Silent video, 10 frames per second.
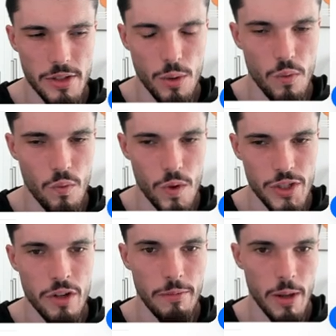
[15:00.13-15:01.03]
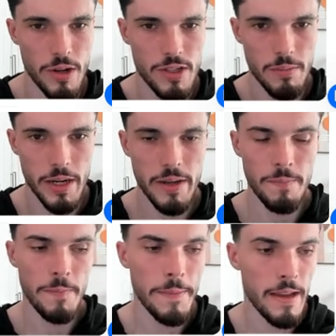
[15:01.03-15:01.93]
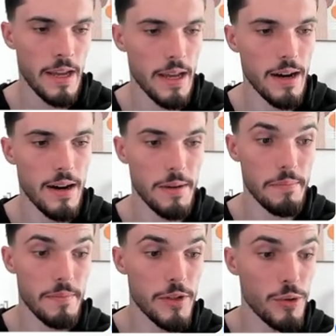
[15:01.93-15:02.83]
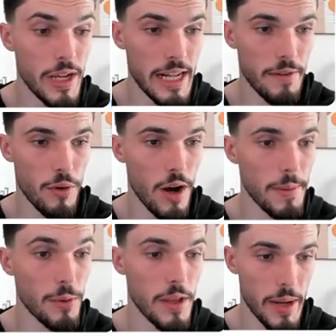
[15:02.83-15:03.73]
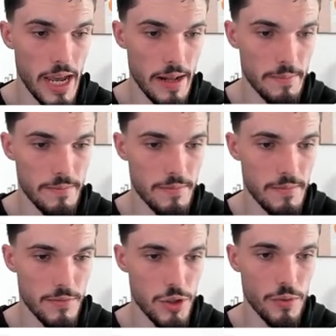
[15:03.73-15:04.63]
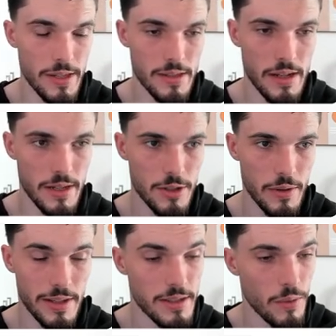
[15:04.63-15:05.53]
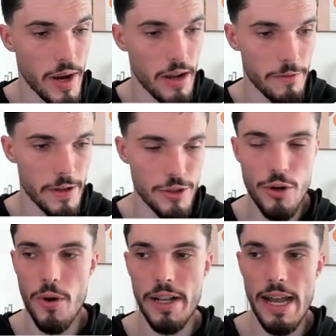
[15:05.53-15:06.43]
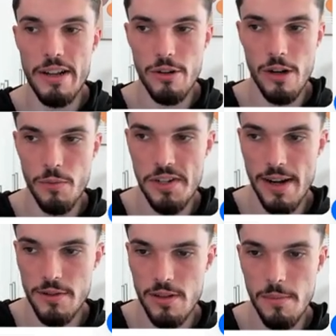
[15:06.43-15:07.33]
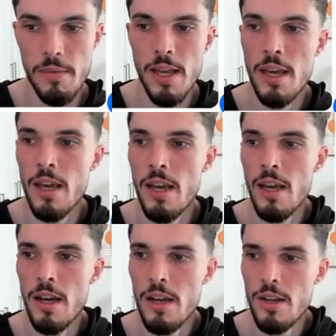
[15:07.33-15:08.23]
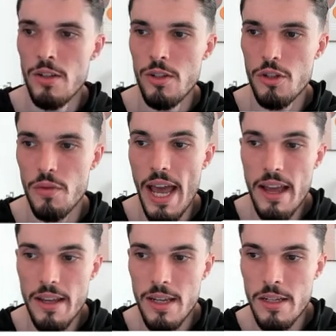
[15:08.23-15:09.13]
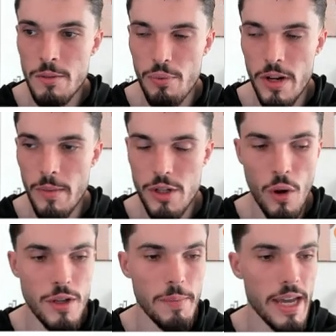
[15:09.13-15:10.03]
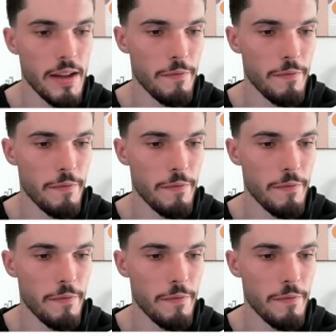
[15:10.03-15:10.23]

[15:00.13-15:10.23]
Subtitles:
So once you've blocked somebody, you can never upload them again to Instantly. So this is a way of ensuring that you're not reaching out to them. So that is pretty much going to be it